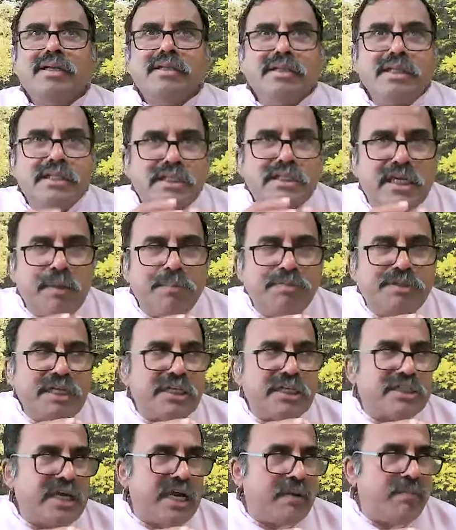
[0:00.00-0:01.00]
The scripture
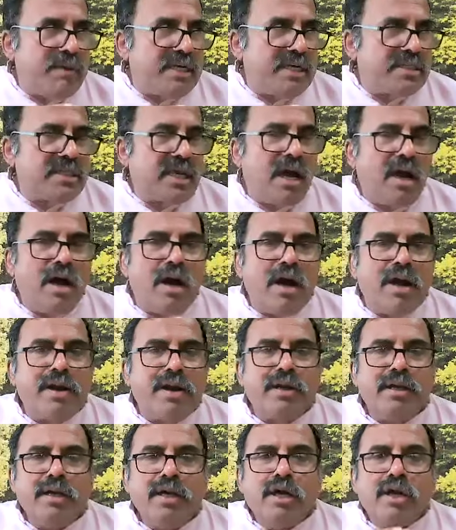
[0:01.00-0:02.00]
statements
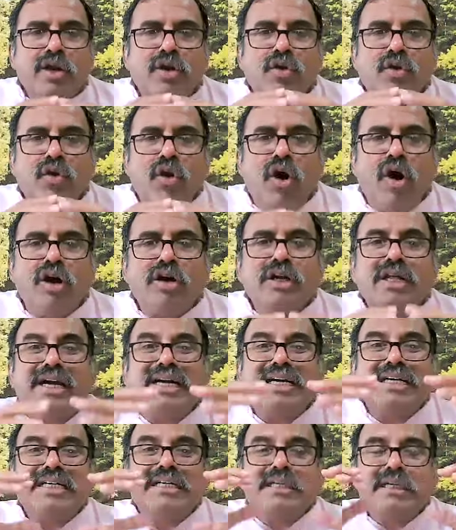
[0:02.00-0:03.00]
are not
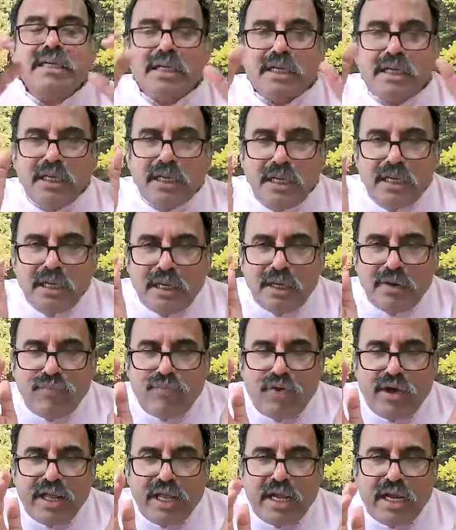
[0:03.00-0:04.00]

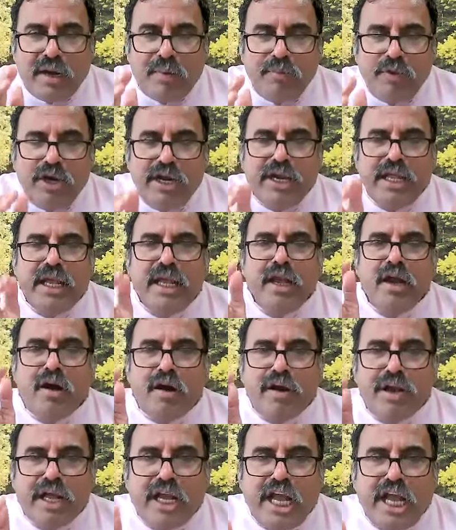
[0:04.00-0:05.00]
for a community
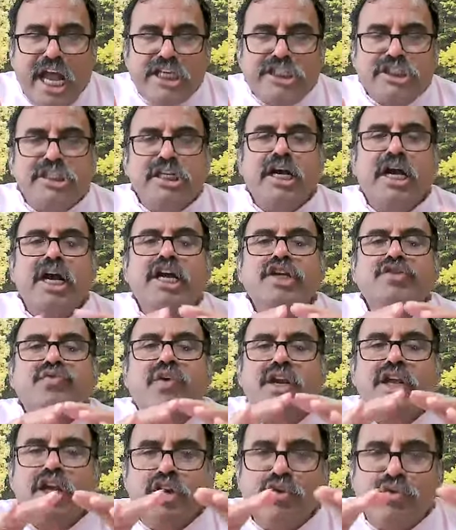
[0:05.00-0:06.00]
or a caste, it's
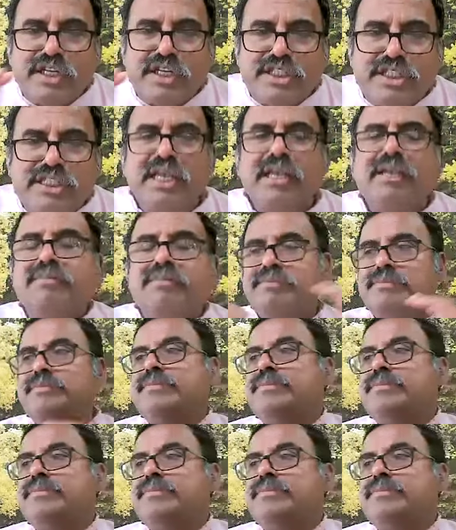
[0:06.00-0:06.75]
for universal.